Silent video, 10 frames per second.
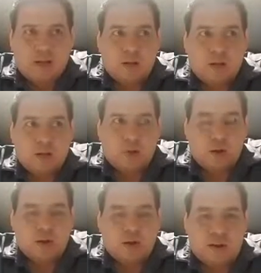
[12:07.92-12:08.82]

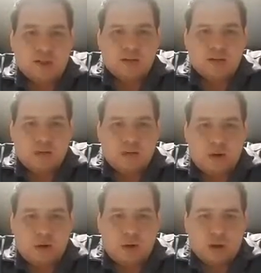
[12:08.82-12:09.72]
Bolton are finding some
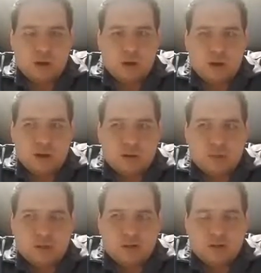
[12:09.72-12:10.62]
form. Bolton are
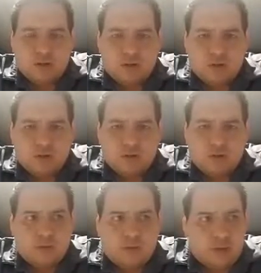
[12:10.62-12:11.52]
playing some good
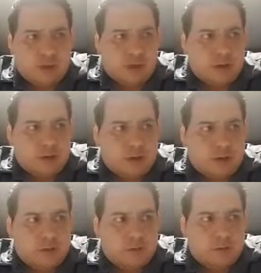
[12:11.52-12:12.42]
stuff.
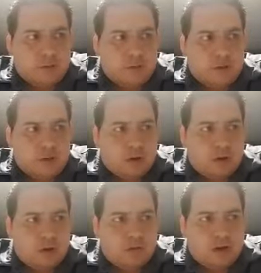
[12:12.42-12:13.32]

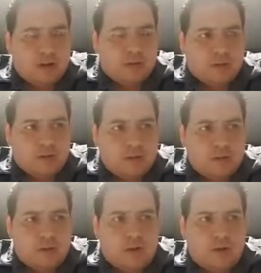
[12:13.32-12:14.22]
Ryan's
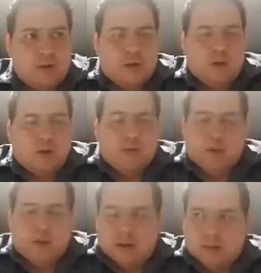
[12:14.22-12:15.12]

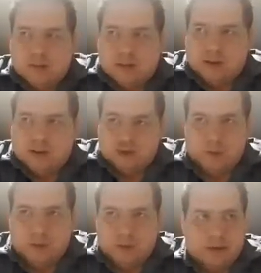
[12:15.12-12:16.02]
found
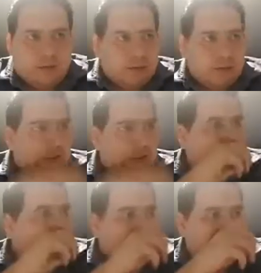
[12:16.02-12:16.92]
something,
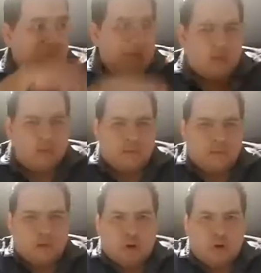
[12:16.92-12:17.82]
and they're going on a bit of a
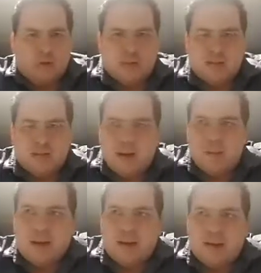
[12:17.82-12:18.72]
run. I can see them
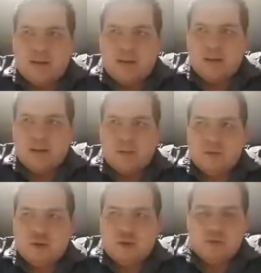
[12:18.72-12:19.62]
being, a
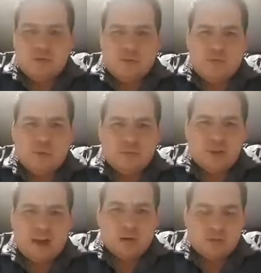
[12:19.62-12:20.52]
real form side coming